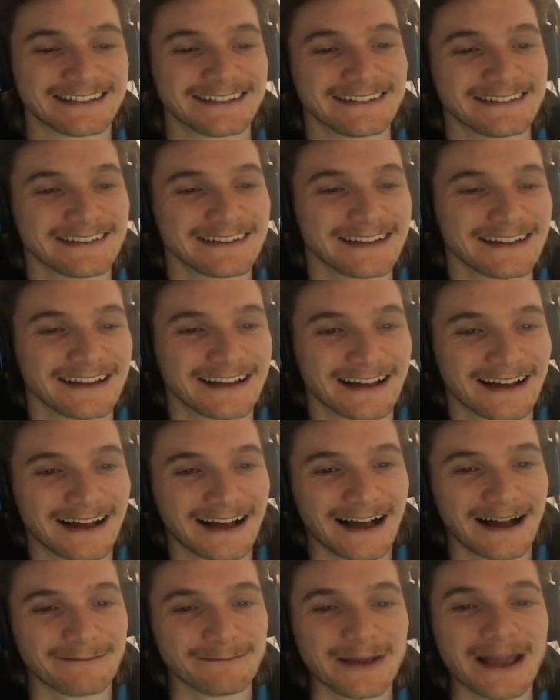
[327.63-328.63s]

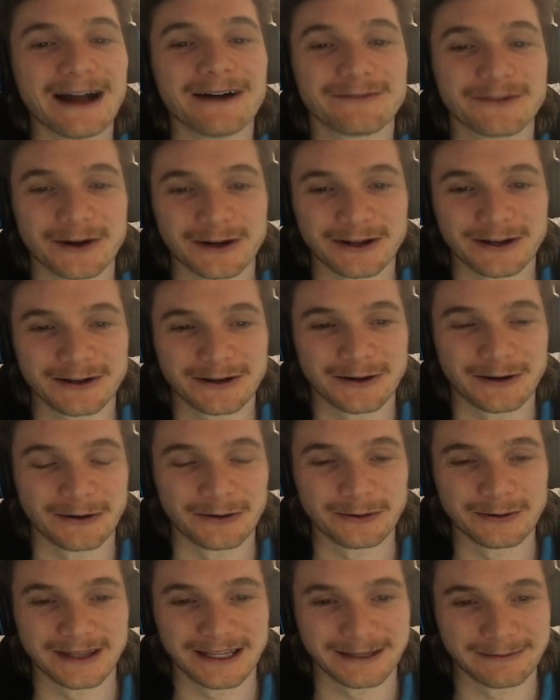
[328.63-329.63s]
Yeah, I've got a
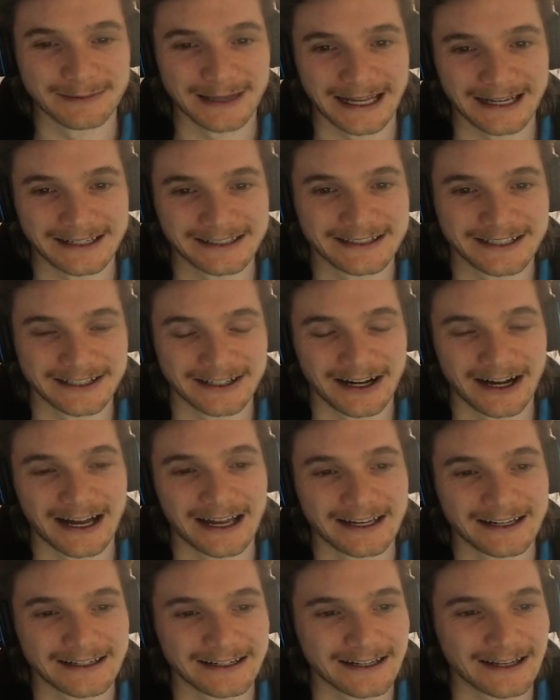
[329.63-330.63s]
call with him later
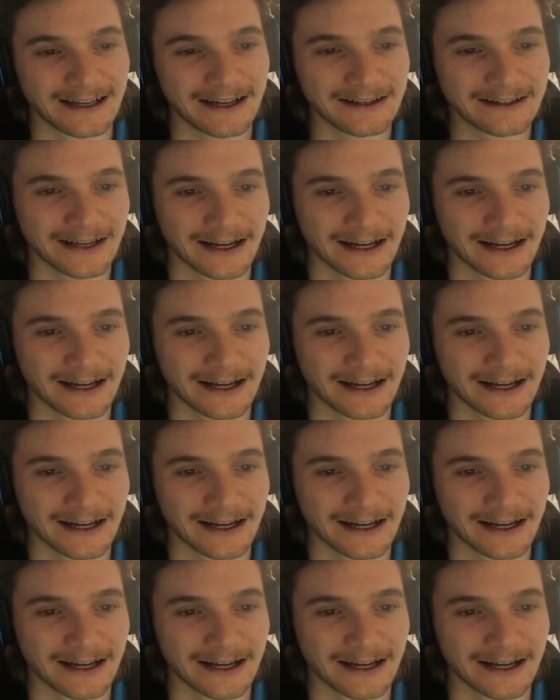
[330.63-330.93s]
tonight. Okay.